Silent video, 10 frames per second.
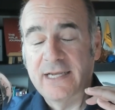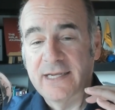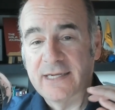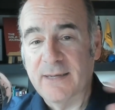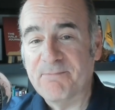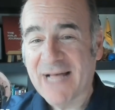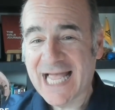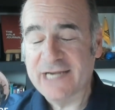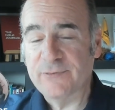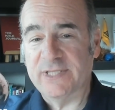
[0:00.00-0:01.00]

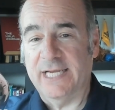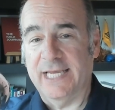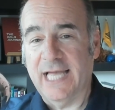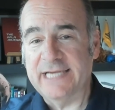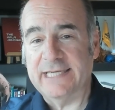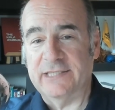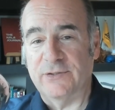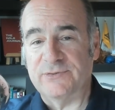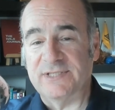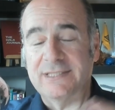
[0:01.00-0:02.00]
combined with an AI
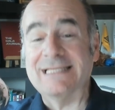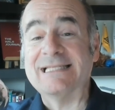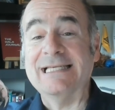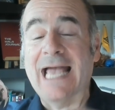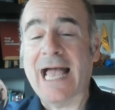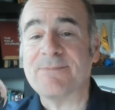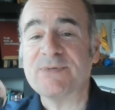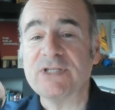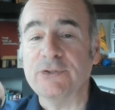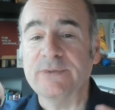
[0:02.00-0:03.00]
diagnosis is the
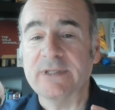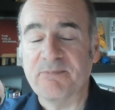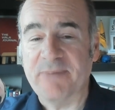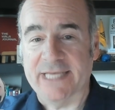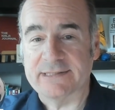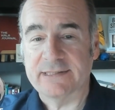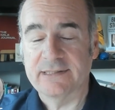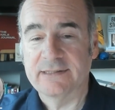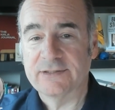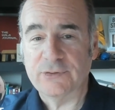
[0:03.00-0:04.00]
absolute best.
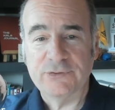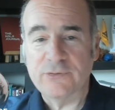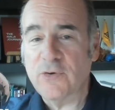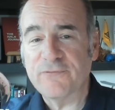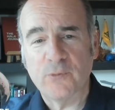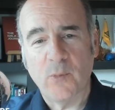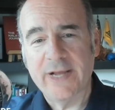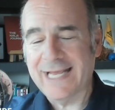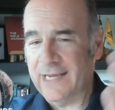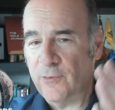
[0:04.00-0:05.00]
So don't go for
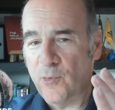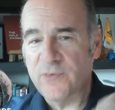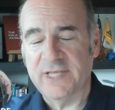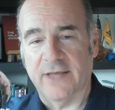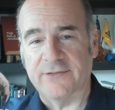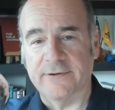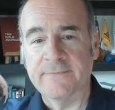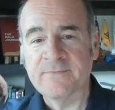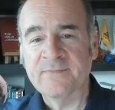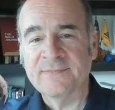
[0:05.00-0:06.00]
one or the other.
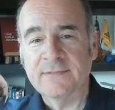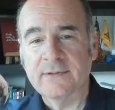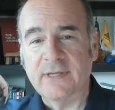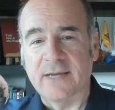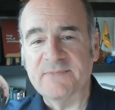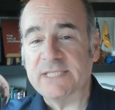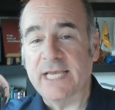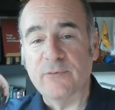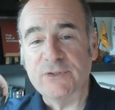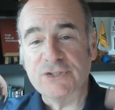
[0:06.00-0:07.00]
I'm
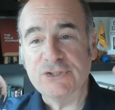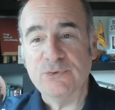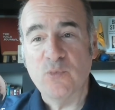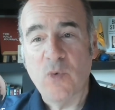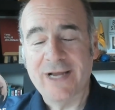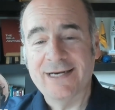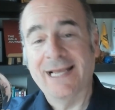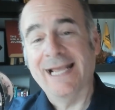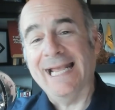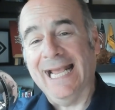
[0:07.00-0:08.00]
saying we should do one
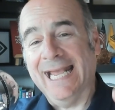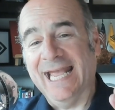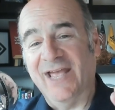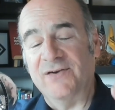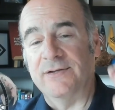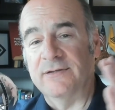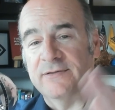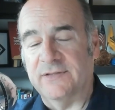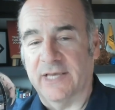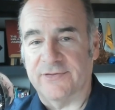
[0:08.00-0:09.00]
and
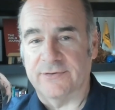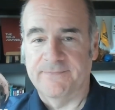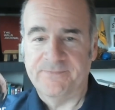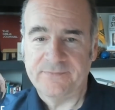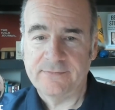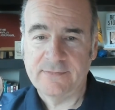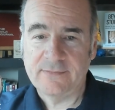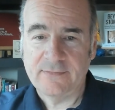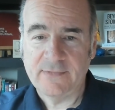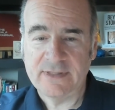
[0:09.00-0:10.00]
the other.
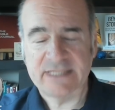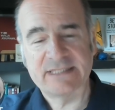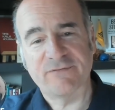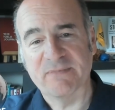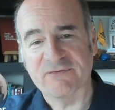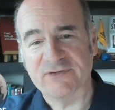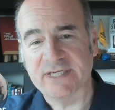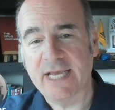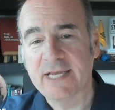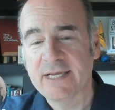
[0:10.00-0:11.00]
That's it for me for
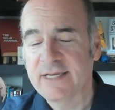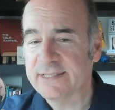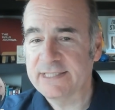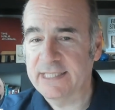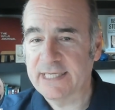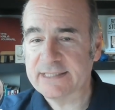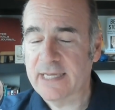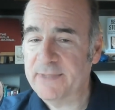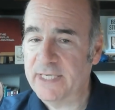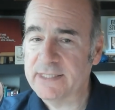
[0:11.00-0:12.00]
today. See you next
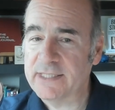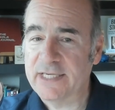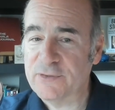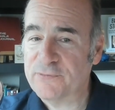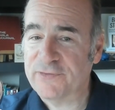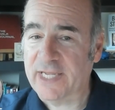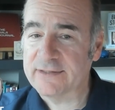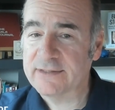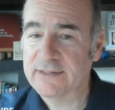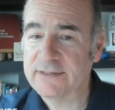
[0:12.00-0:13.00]
time, and until then, don't
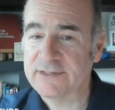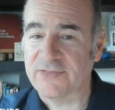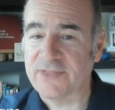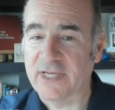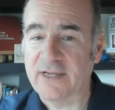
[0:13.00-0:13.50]
forget to think